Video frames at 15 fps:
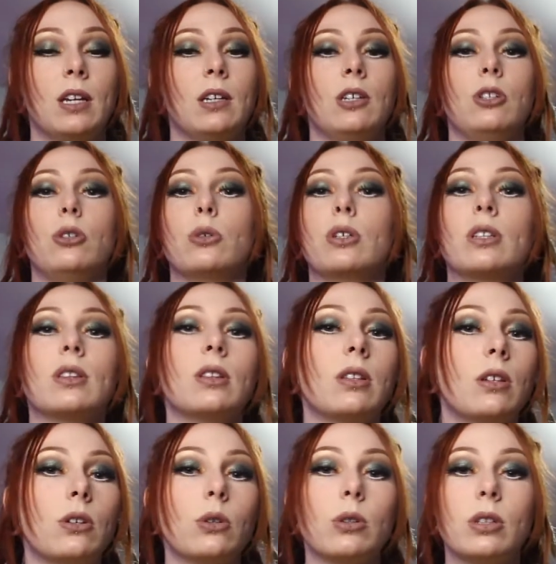You can
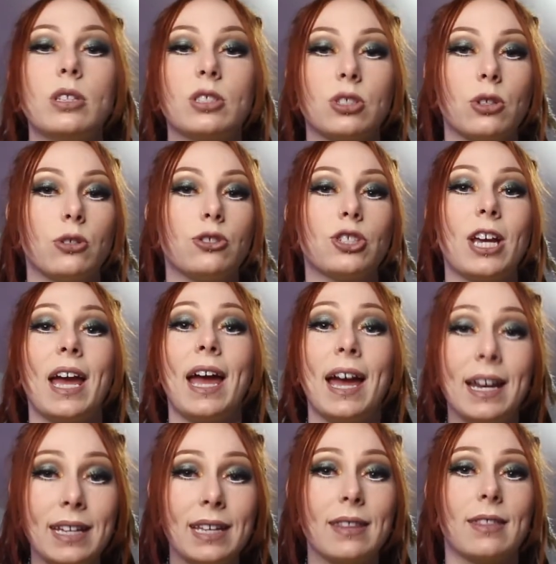literally search
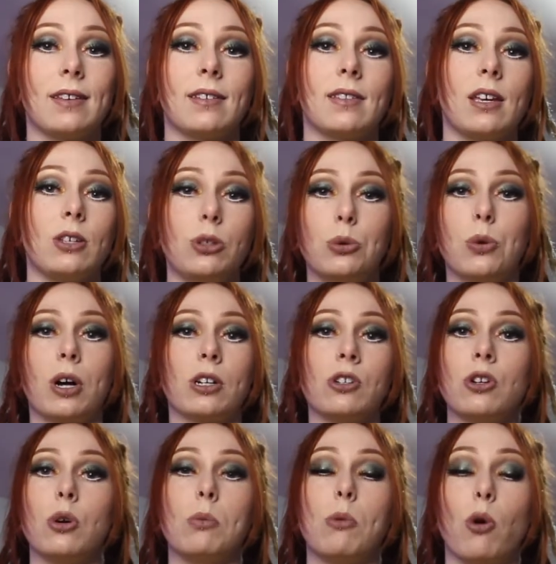anything that you want to
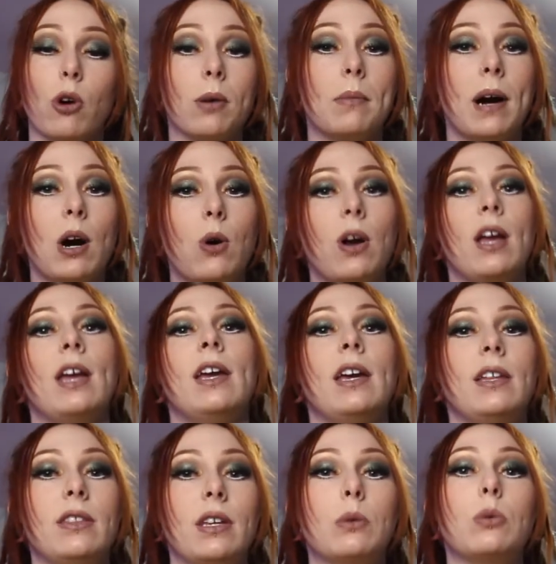know more about,
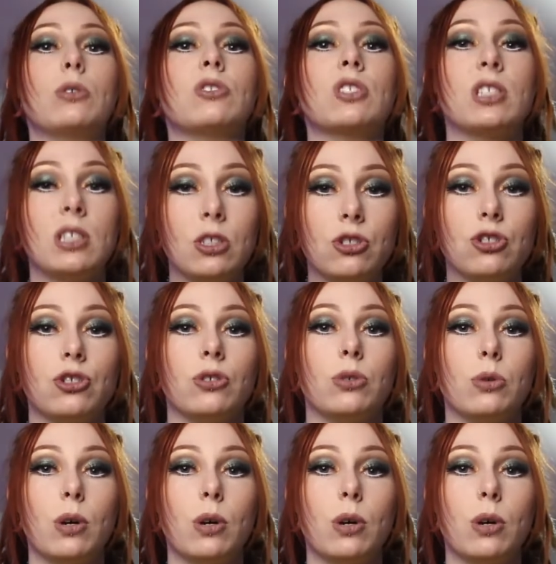and they will teach you